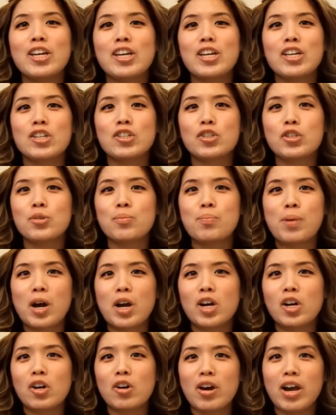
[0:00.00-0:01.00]
is to
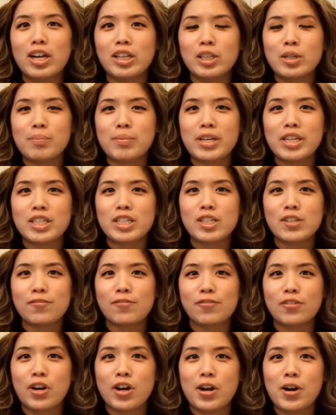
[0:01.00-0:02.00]
borrow elements
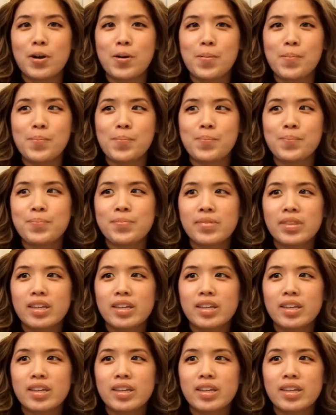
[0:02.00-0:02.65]
from